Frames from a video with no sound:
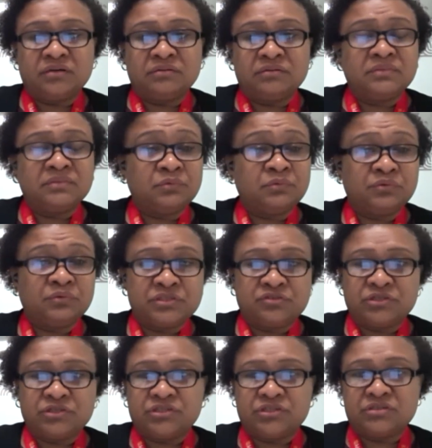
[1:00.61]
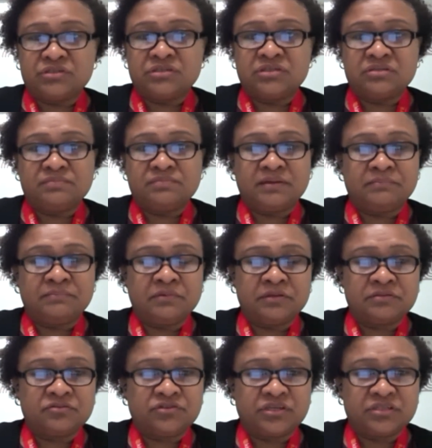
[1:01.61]
There were restrictions to public
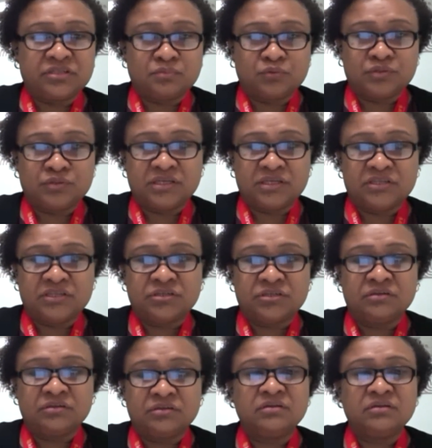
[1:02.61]
transportation,